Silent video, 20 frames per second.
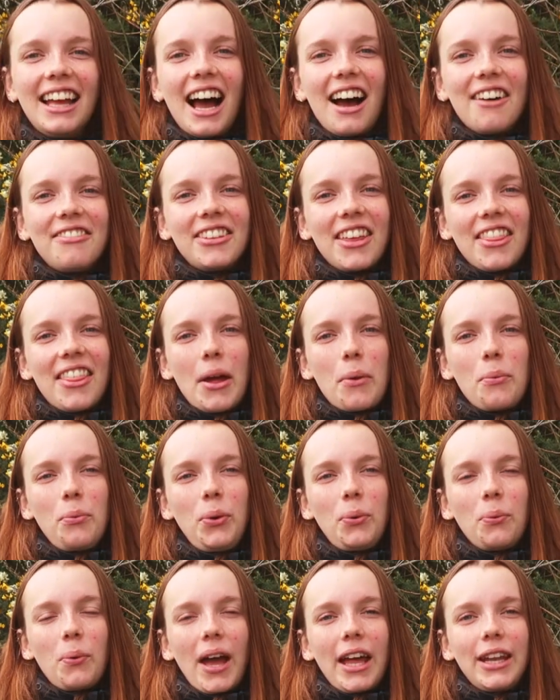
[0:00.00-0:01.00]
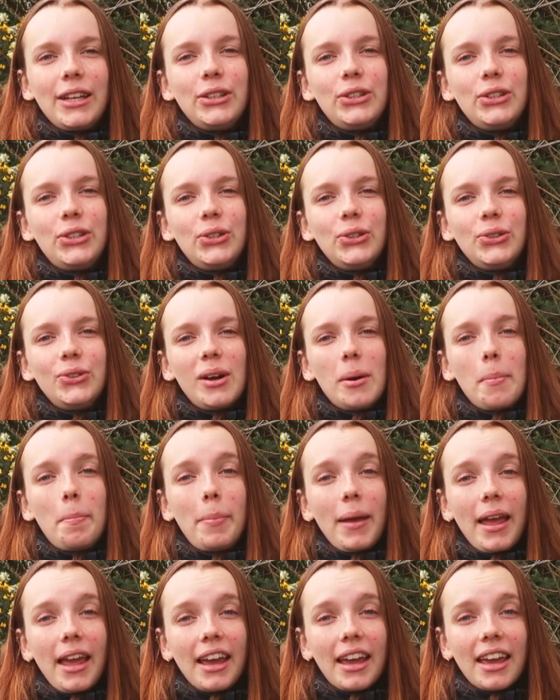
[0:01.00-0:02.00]
After that we went to a
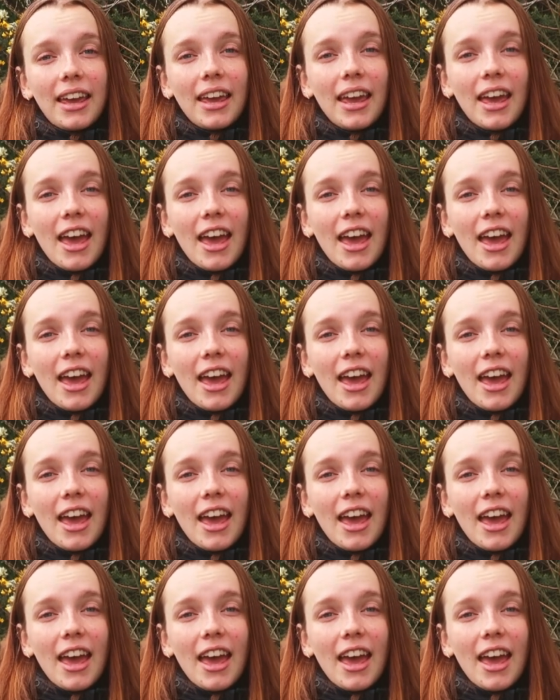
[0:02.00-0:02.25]
big